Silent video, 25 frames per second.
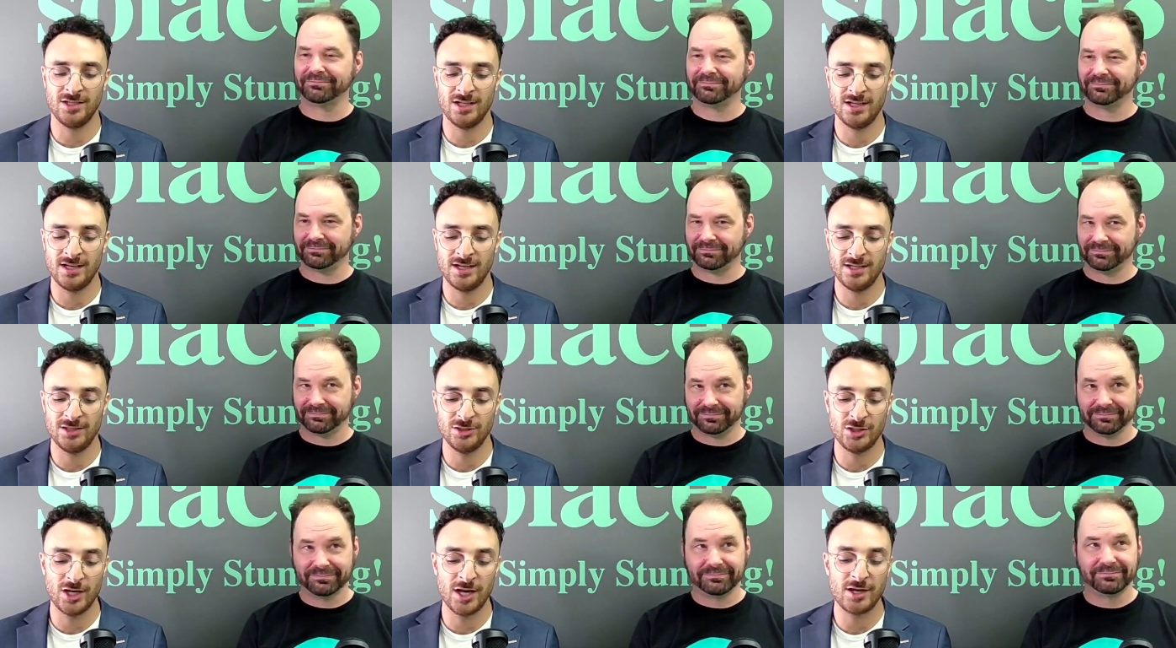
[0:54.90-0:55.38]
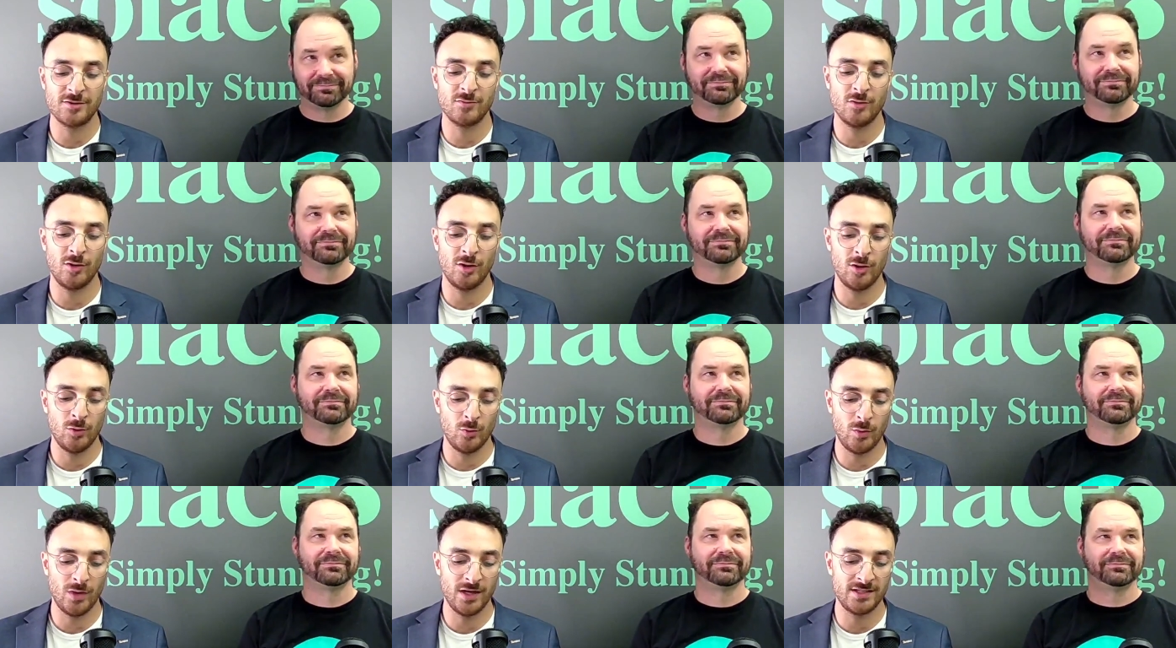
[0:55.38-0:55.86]
Speaker 1: uh, in,
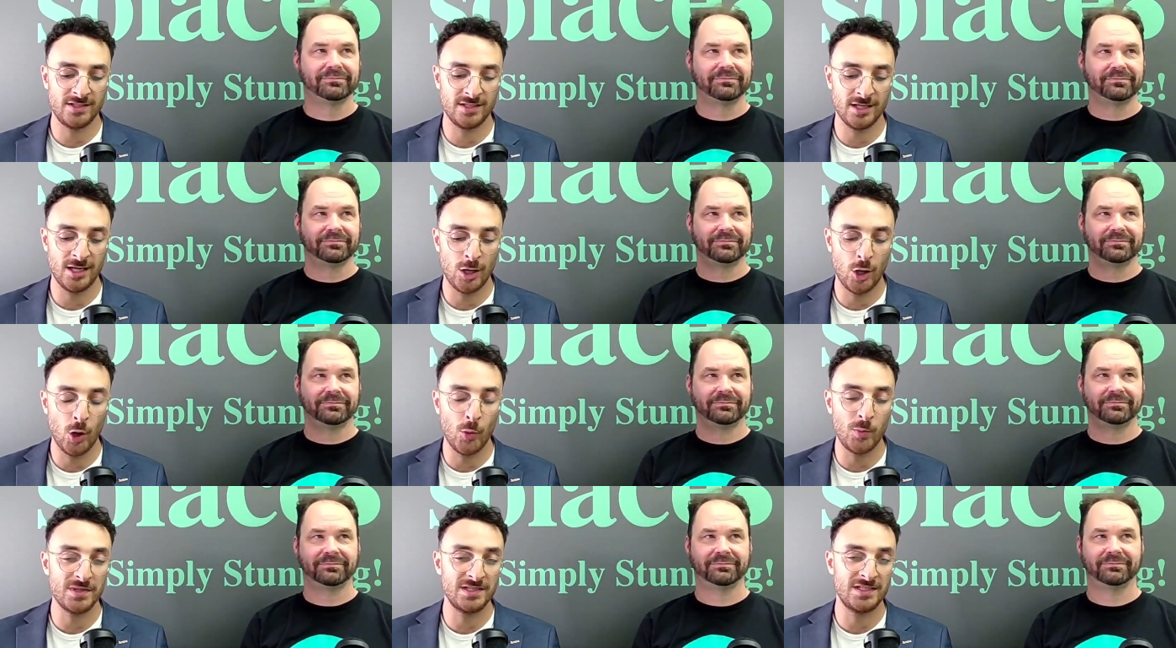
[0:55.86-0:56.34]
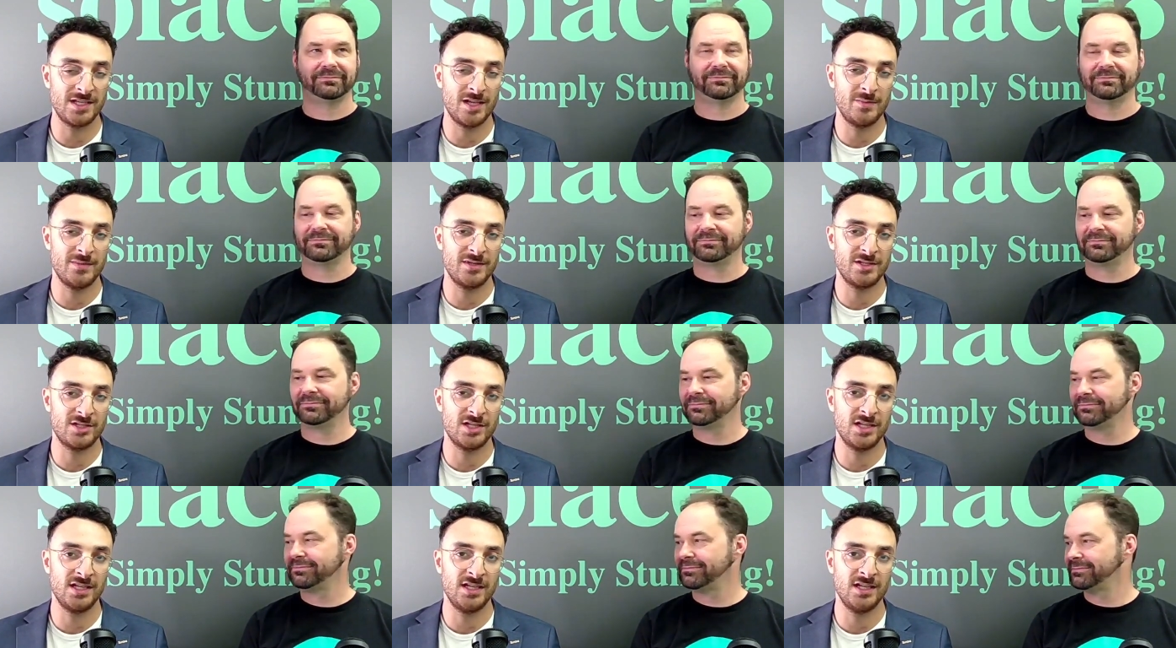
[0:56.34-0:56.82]
general what uh, open
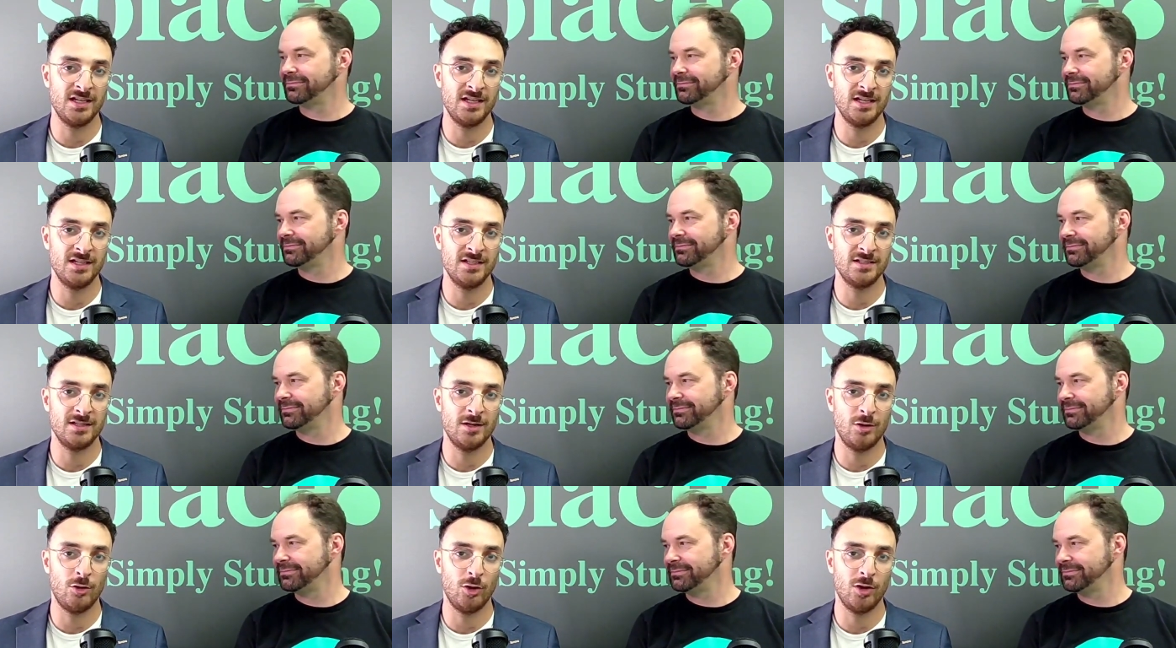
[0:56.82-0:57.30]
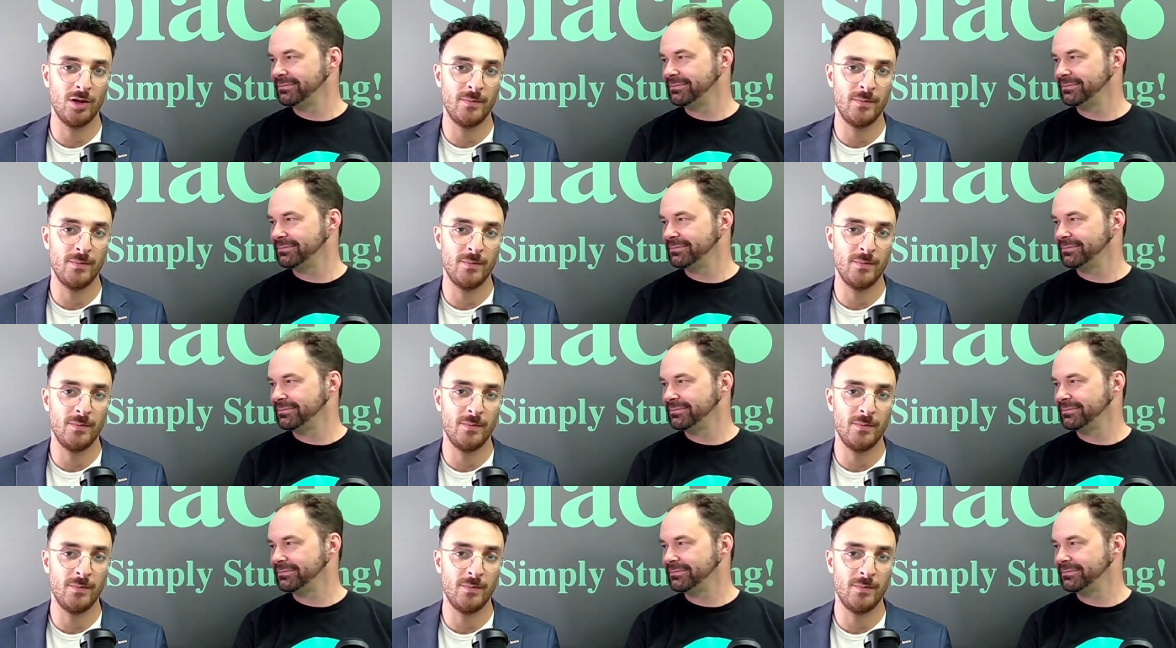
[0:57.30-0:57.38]
telemetry is all